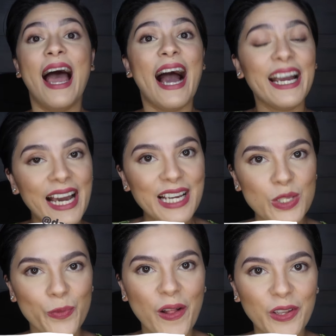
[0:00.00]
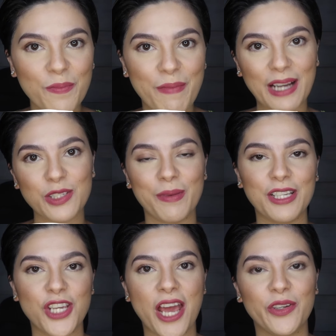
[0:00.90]
Hi guys! Welcome back to my
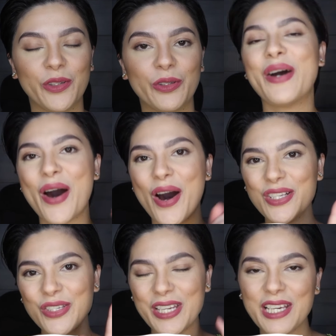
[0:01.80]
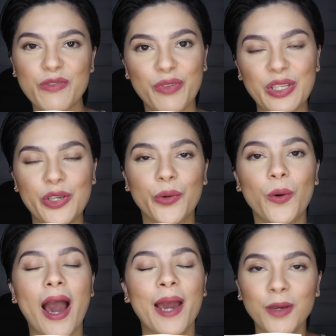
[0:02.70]
channel. On today's
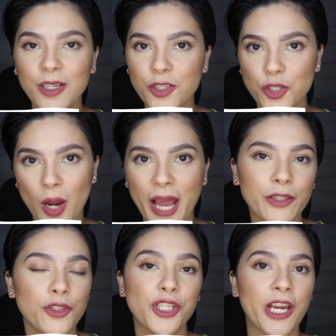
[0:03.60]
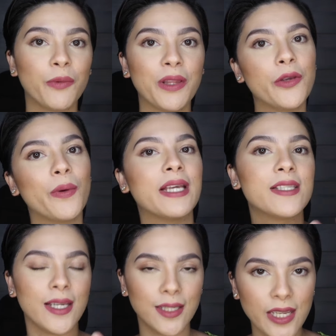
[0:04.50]
video, I'm gonna try to share with you a
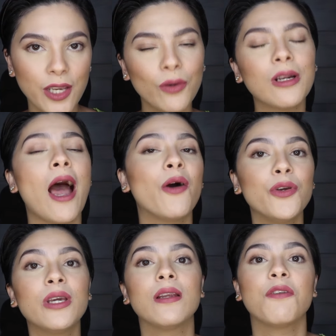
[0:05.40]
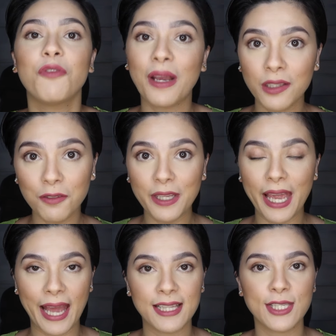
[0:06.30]
technique on how you can effectively
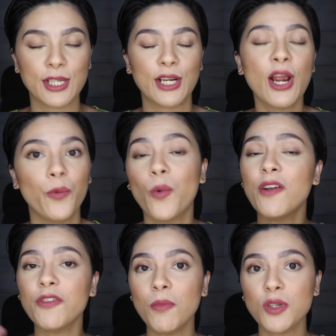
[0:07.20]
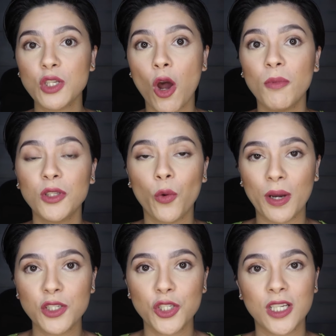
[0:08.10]
answer one of the most common
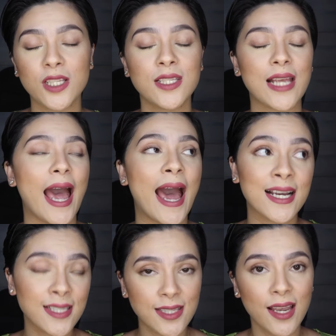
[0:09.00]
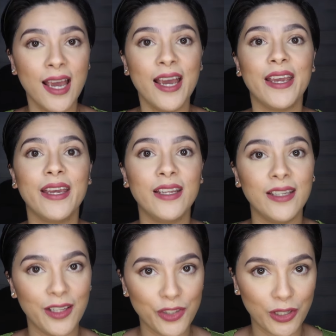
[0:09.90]
questions asked in
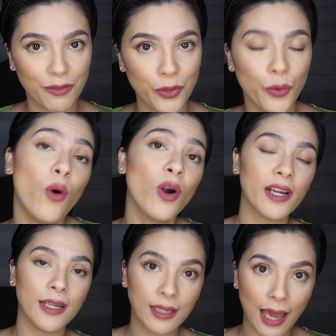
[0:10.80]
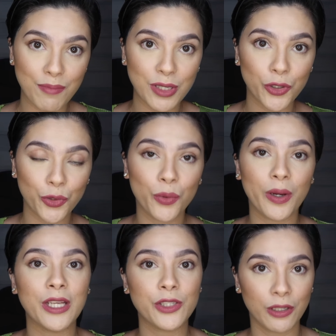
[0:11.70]
an interview or in a cabin crew
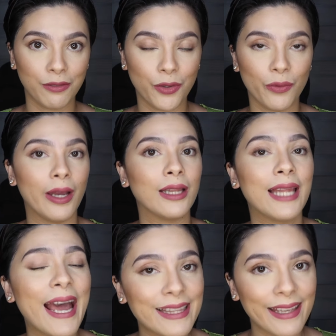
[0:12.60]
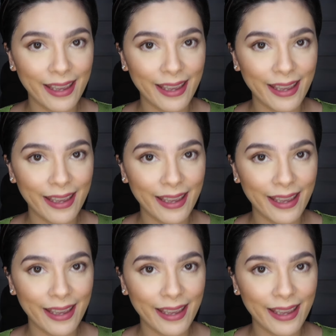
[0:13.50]
interview, and that